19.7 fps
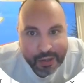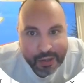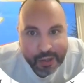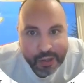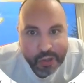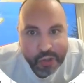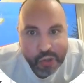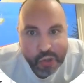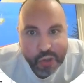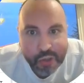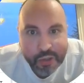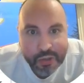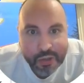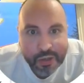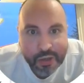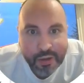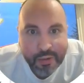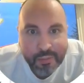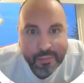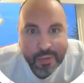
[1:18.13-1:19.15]
it
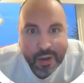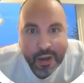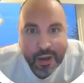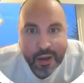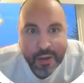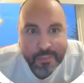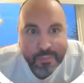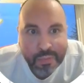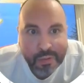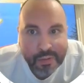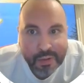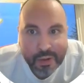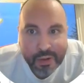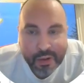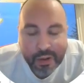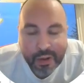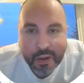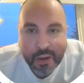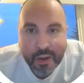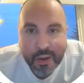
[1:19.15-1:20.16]
should come up.
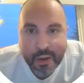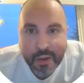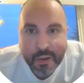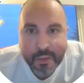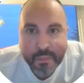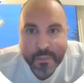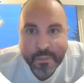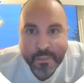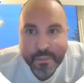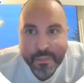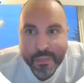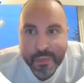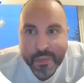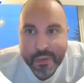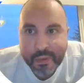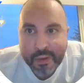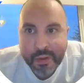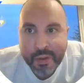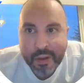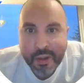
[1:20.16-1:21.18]

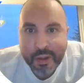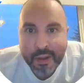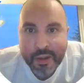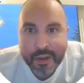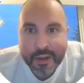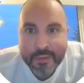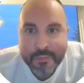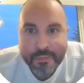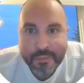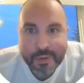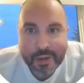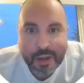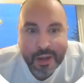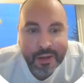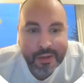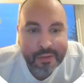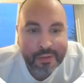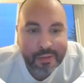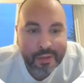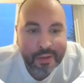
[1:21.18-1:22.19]
If
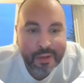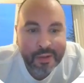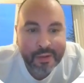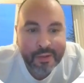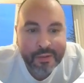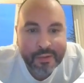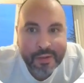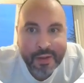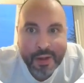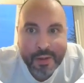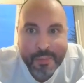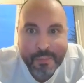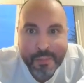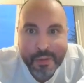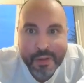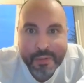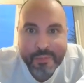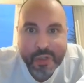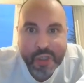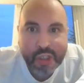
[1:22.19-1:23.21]
not, then type
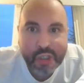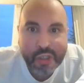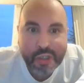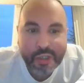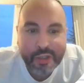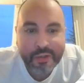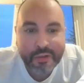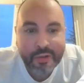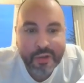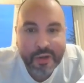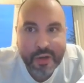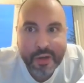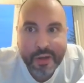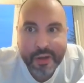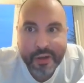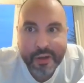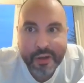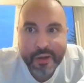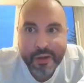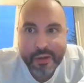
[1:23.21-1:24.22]
in machine
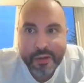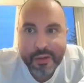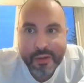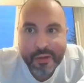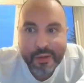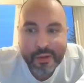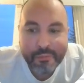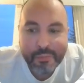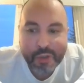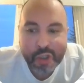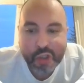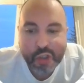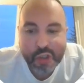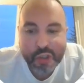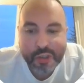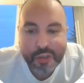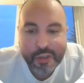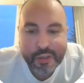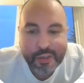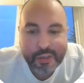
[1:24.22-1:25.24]
learning. A
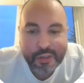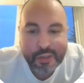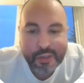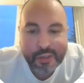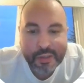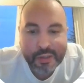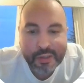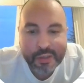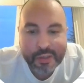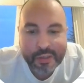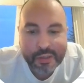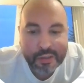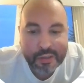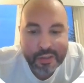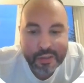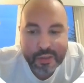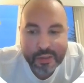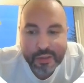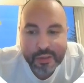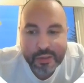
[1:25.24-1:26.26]

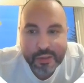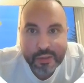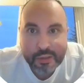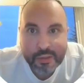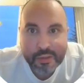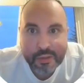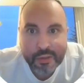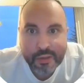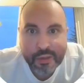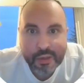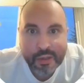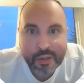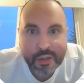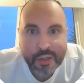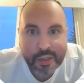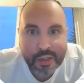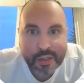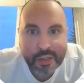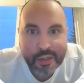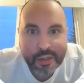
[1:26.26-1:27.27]
machine
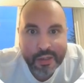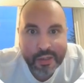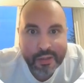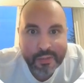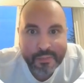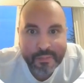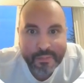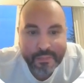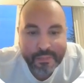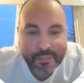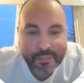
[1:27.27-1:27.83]
learning